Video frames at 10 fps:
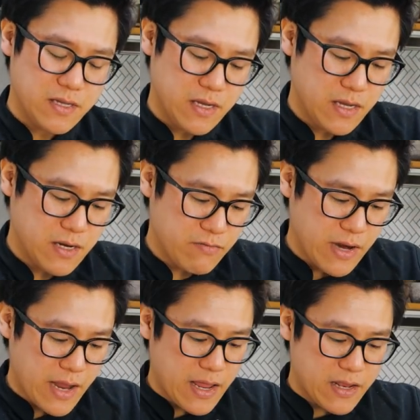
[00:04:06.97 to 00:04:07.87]
in
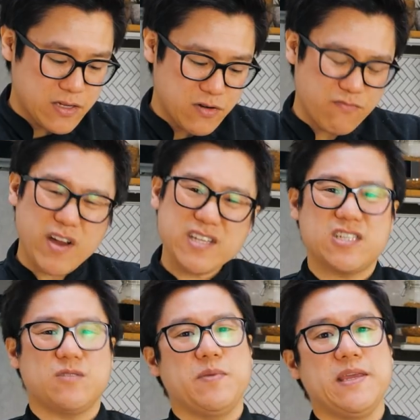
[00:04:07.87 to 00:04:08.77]
the, and the sort of right
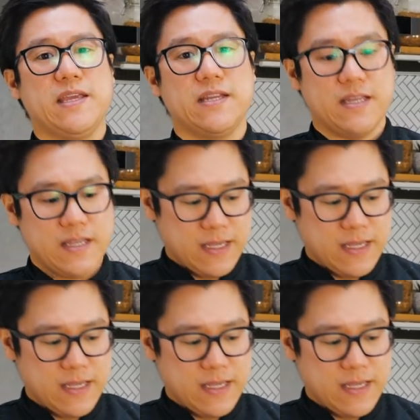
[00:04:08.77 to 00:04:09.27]
speed.